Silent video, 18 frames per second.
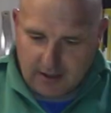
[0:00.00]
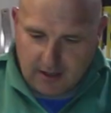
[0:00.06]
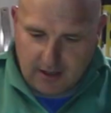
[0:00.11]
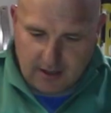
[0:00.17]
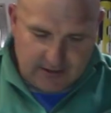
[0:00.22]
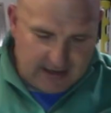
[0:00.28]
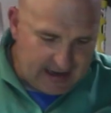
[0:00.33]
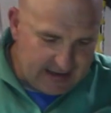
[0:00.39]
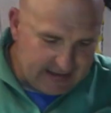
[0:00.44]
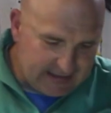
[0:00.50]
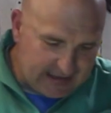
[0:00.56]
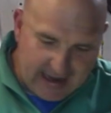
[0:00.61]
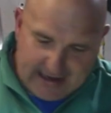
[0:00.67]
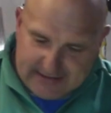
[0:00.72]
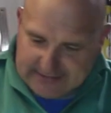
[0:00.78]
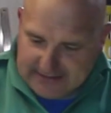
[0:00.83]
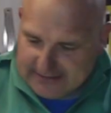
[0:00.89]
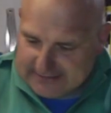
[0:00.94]
Okay,
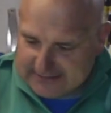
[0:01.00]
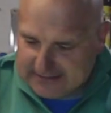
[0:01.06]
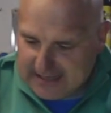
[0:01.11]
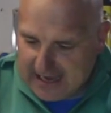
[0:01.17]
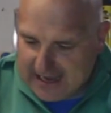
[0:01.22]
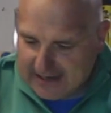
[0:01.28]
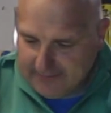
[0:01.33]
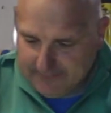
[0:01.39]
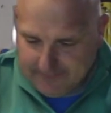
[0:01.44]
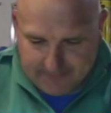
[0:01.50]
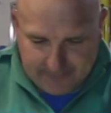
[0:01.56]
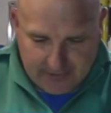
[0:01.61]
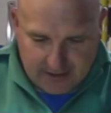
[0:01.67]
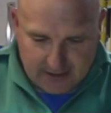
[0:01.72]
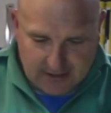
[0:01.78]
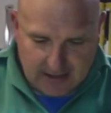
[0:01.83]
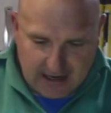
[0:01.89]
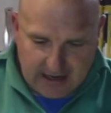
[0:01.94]
great, it's done.
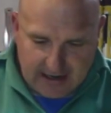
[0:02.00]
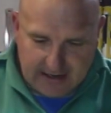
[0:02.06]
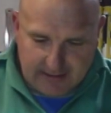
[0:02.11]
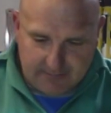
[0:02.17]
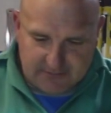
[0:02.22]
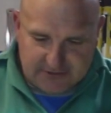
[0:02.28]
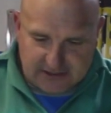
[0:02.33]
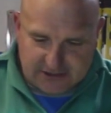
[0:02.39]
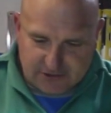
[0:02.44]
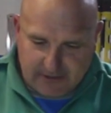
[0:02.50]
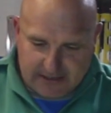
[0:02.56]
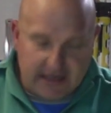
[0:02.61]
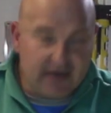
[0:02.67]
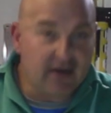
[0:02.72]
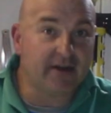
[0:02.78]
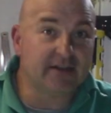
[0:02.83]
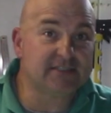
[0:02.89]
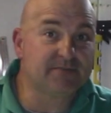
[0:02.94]
I'm just quickly
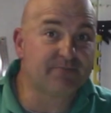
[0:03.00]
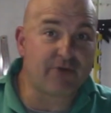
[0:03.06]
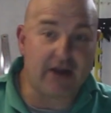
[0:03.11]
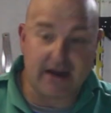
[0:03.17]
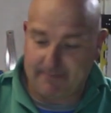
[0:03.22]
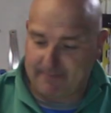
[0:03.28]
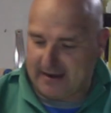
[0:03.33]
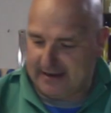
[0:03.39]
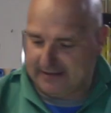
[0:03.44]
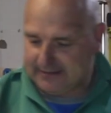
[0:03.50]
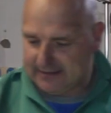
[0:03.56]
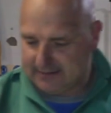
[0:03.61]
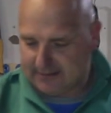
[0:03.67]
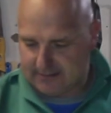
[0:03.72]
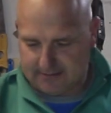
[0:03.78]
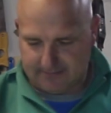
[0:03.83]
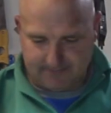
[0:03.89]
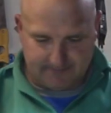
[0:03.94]
going to spray paint it.